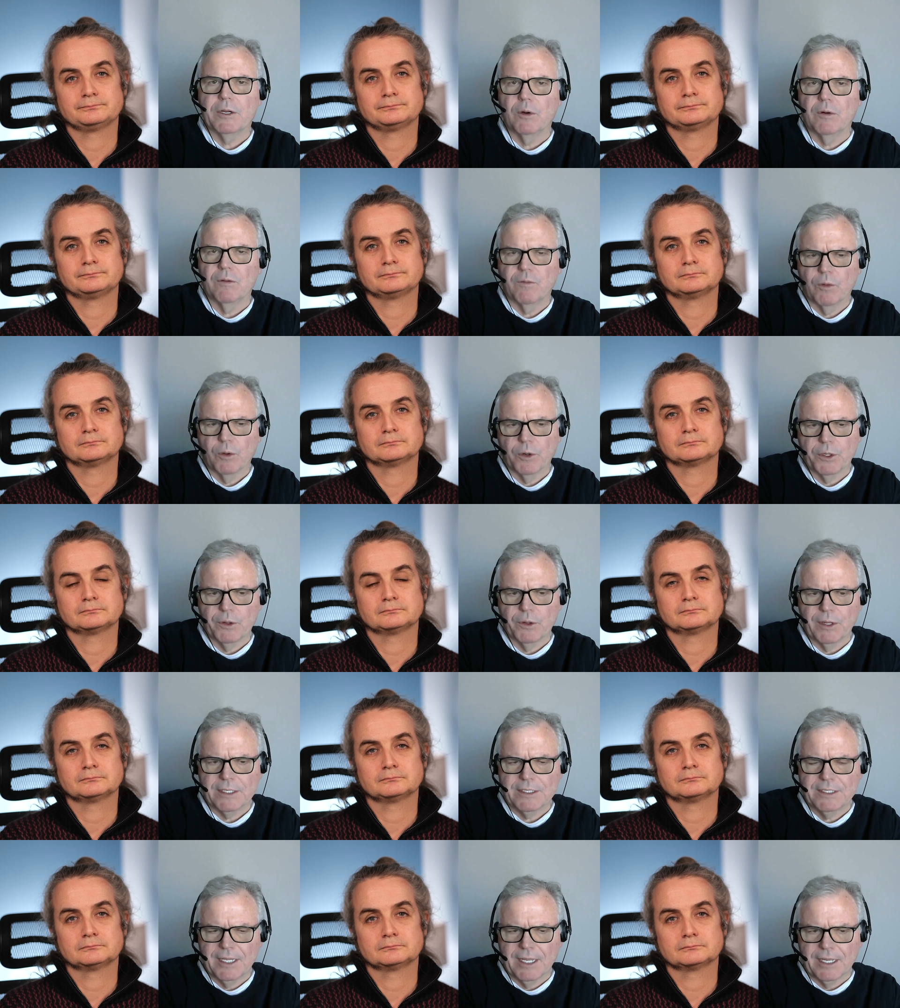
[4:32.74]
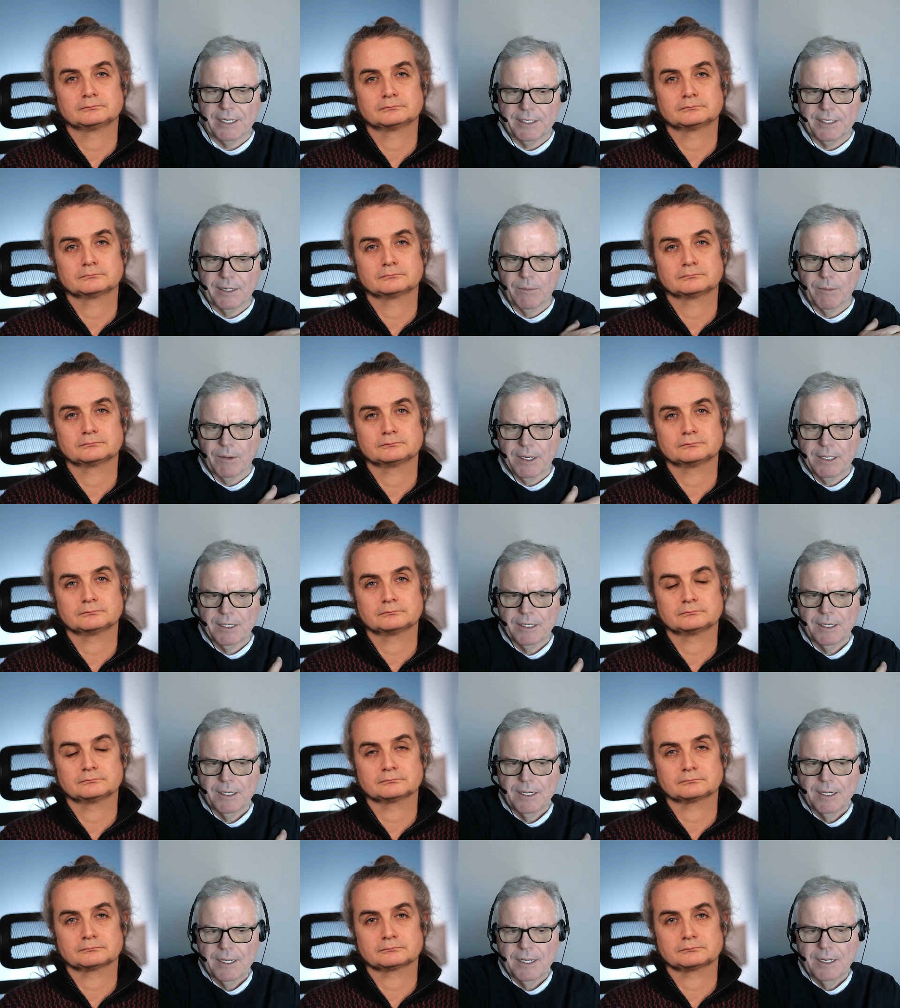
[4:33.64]
Speaker 1: code for you. That's the idea, right?
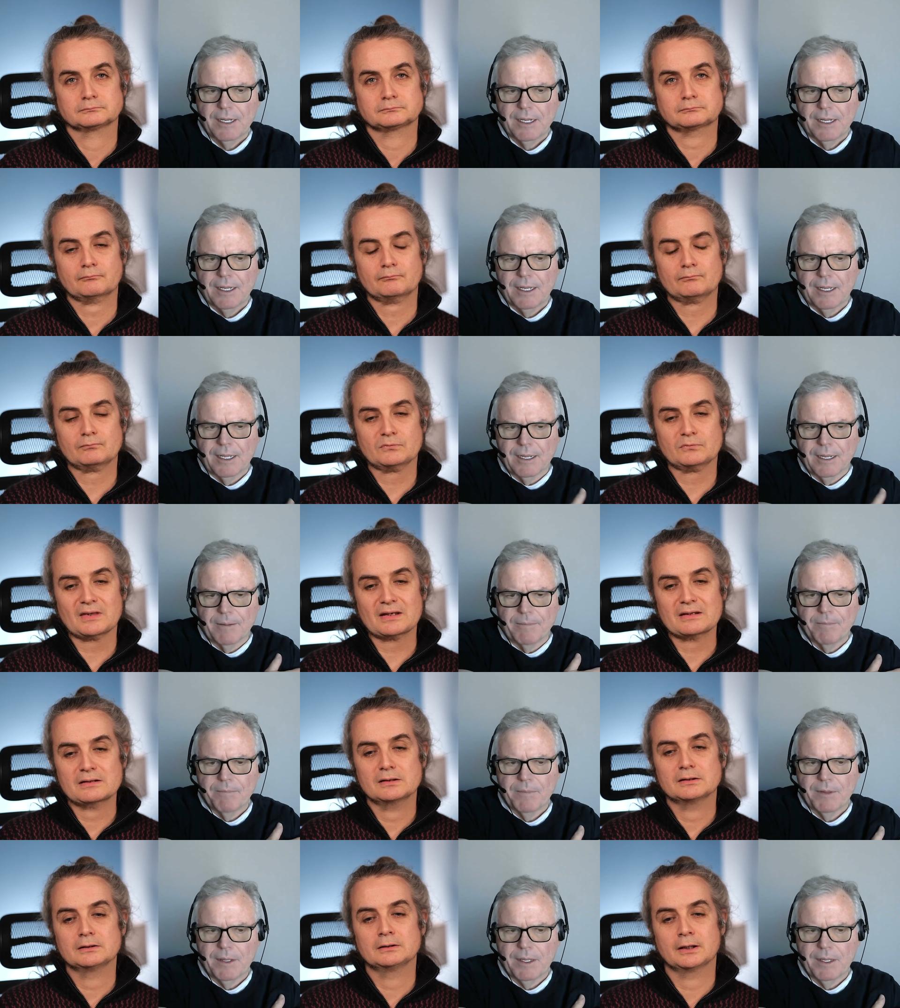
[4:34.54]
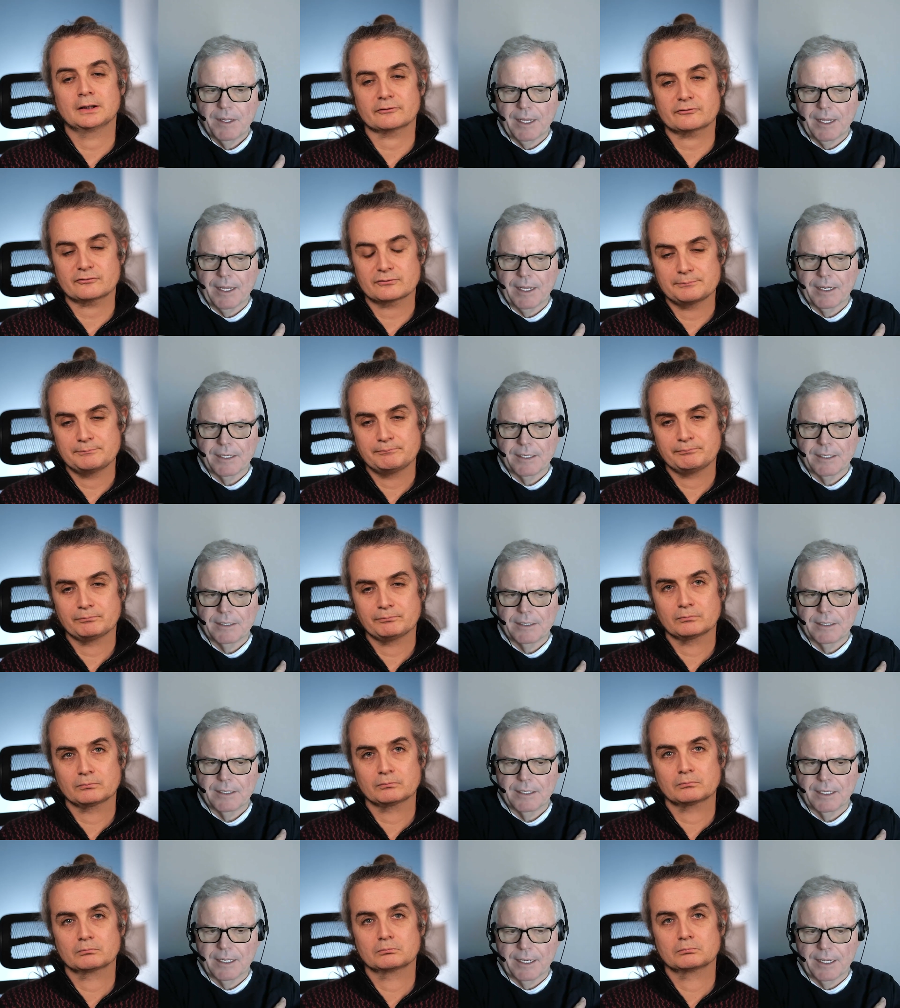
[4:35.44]
Um, yes. And
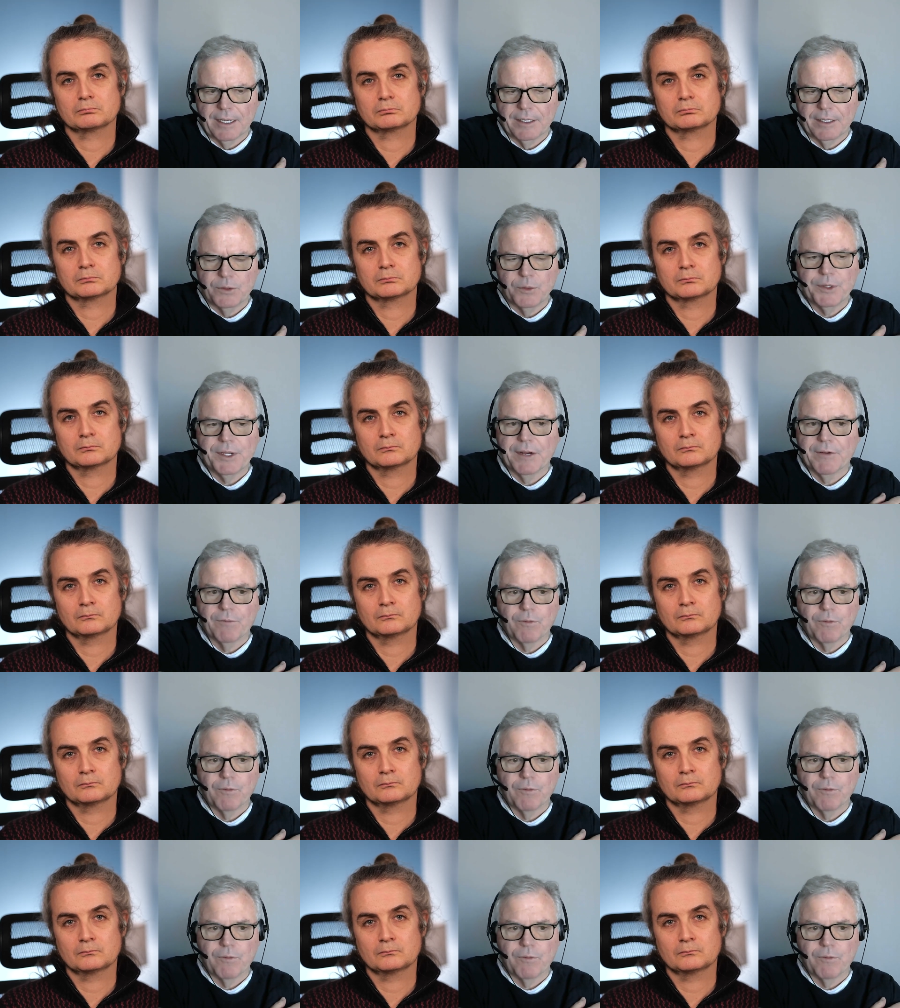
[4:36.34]
uh, and doing it